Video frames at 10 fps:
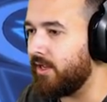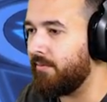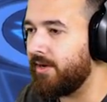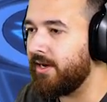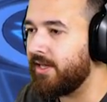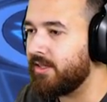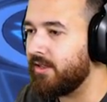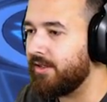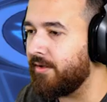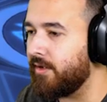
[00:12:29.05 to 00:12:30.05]
I, we need to get
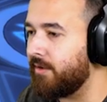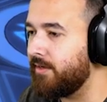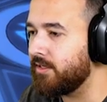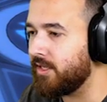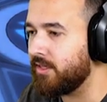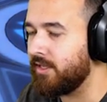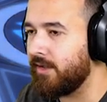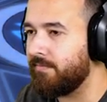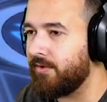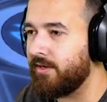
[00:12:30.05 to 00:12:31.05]
the. Can we just get the
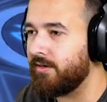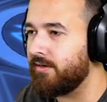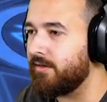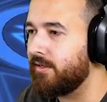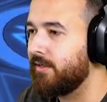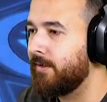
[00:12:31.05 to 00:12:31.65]
um freaking?